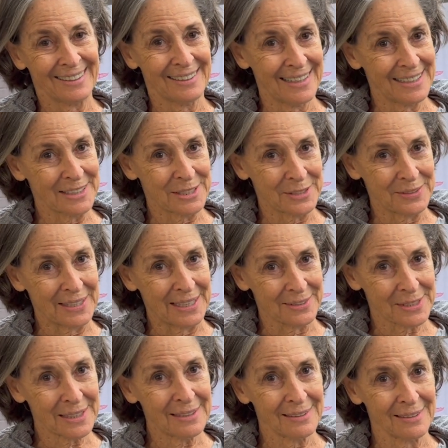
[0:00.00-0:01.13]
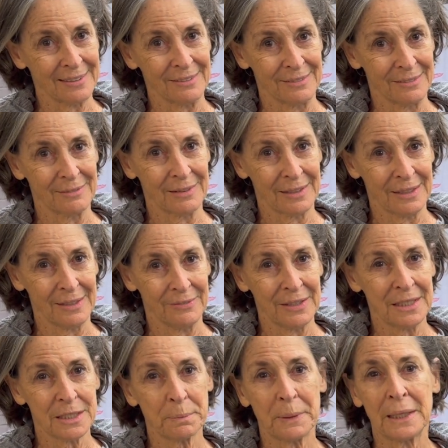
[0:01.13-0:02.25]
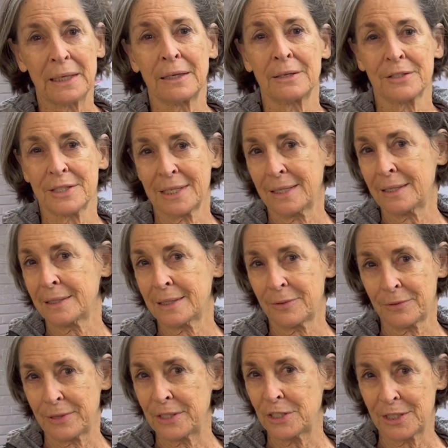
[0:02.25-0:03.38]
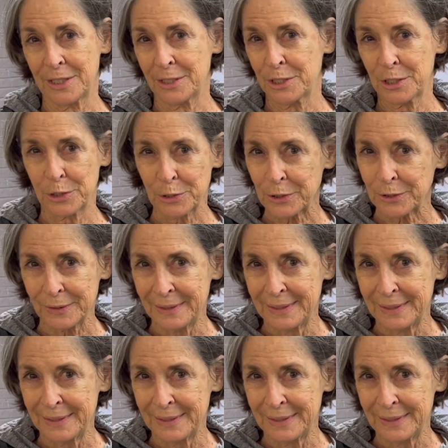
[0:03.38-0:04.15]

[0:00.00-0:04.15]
lights on the outside. Even his plein air set is arranged in a circle.